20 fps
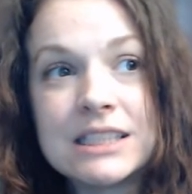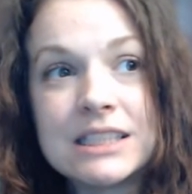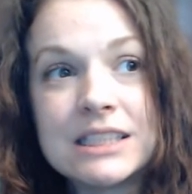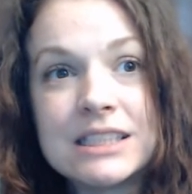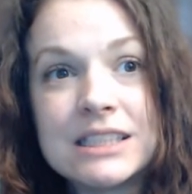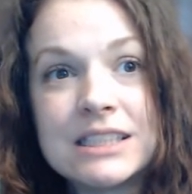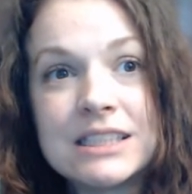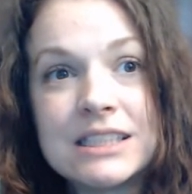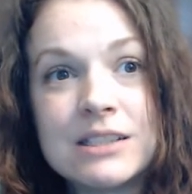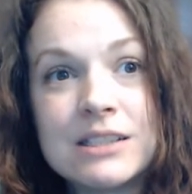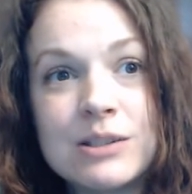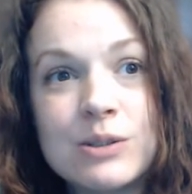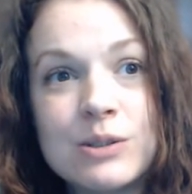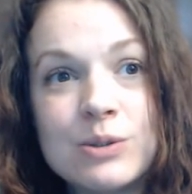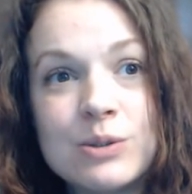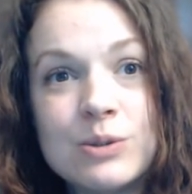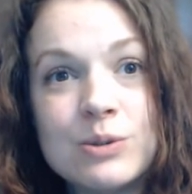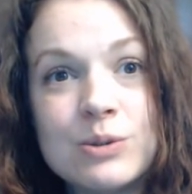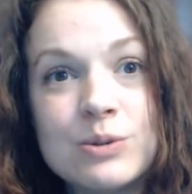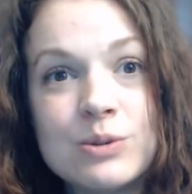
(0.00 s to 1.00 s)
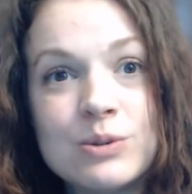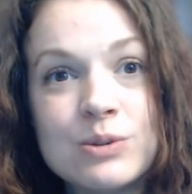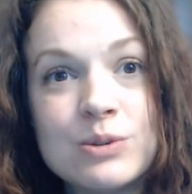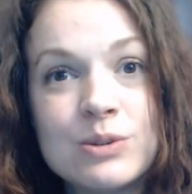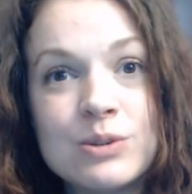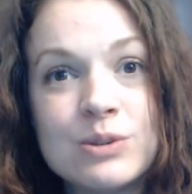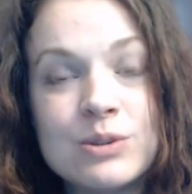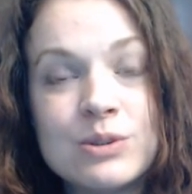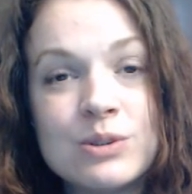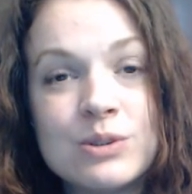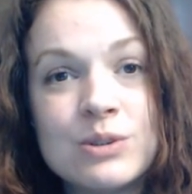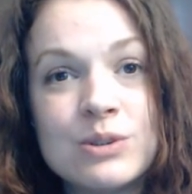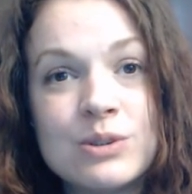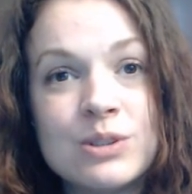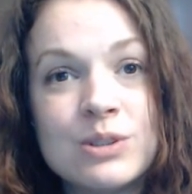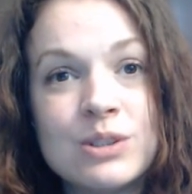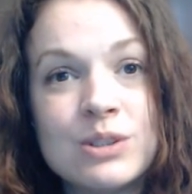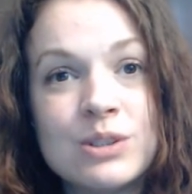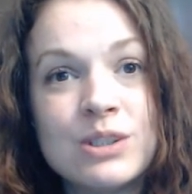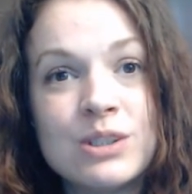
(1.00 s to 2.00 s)
So
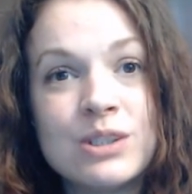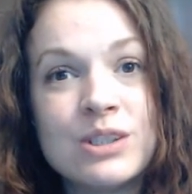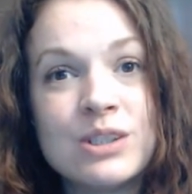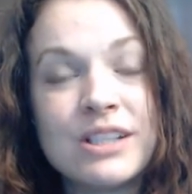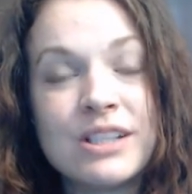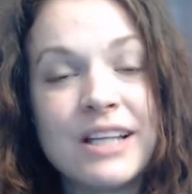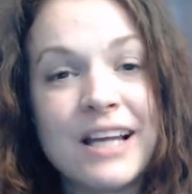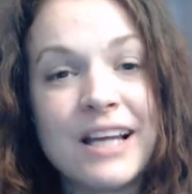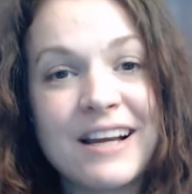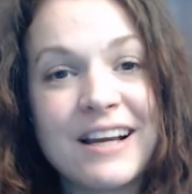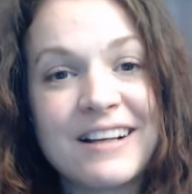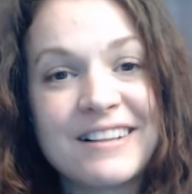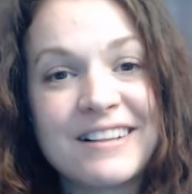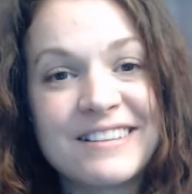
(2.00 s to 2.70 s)
yeah,